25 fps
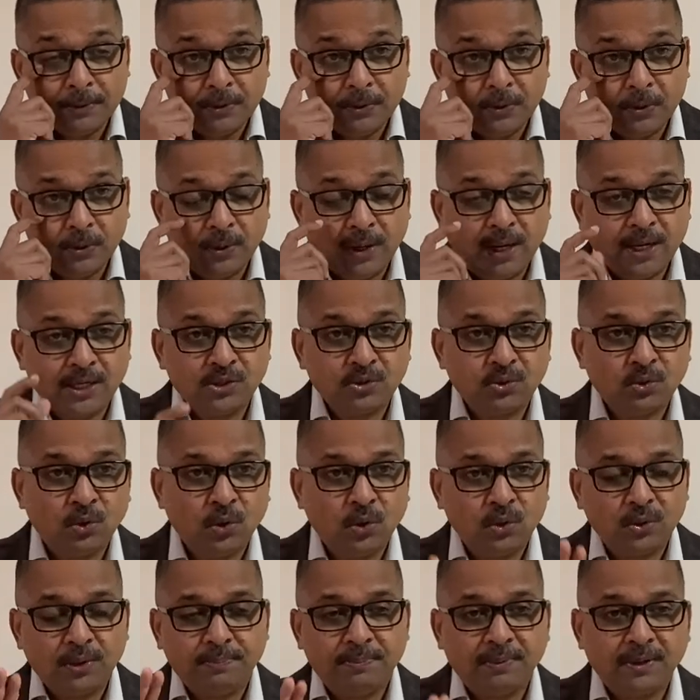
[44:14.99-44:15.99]
You know, as you
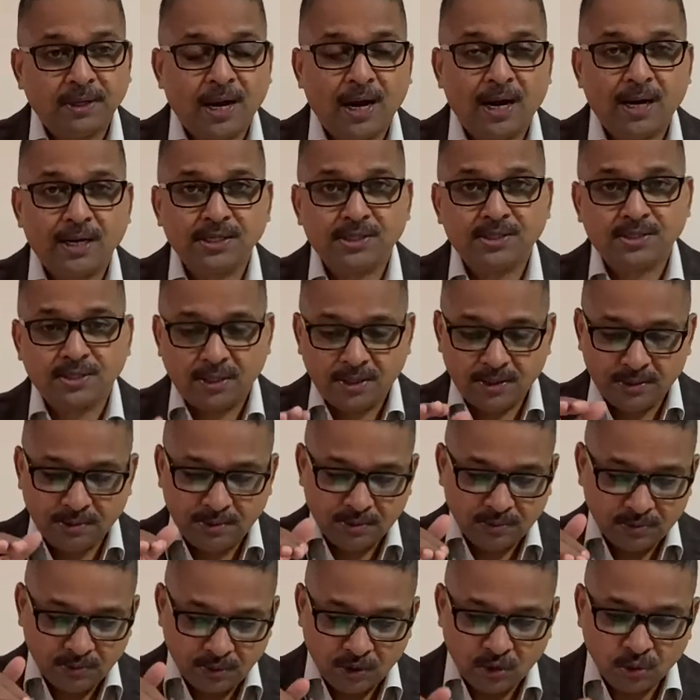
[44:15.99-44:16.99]
go the ghats and
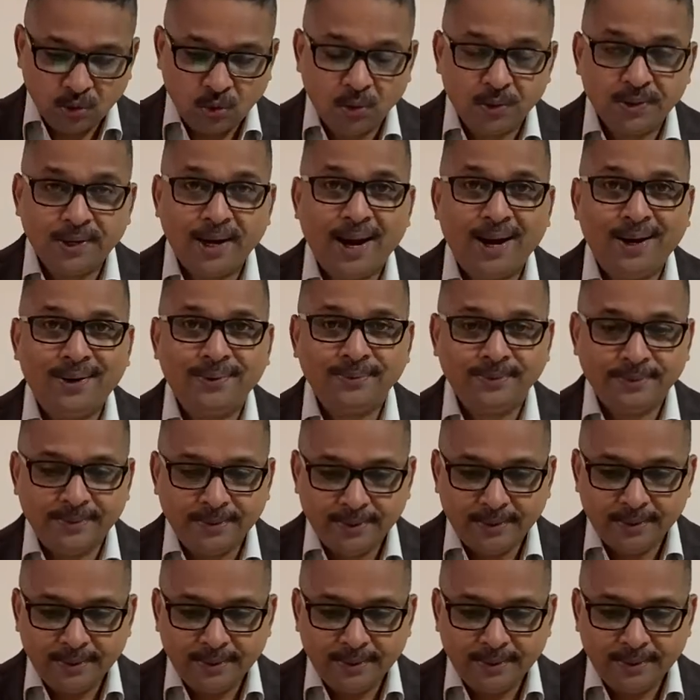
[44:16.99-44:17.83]
when you go down,